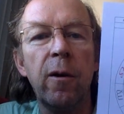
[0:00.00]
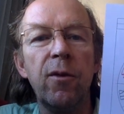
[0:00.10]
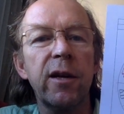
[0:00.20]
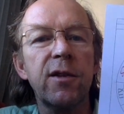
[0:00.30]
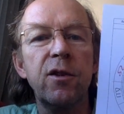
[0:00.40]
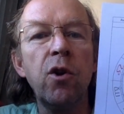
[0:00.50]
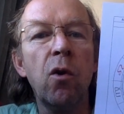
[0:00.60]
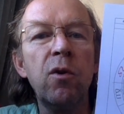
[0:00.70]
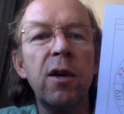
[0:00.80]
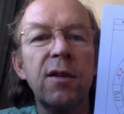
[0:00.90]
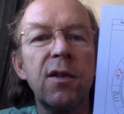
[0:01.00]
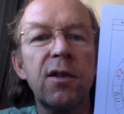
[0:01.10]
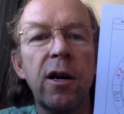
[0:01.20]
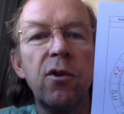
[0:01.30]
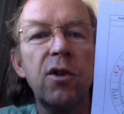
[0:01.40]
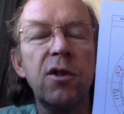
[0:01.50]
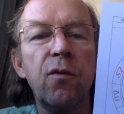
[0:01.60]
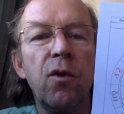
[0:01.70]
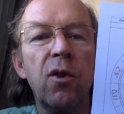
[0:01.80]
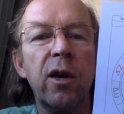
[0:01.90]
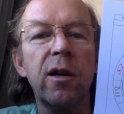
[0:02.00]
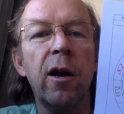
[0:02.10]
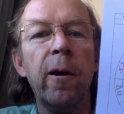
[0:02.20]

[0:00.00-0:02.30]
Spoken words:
There's no necessity for that.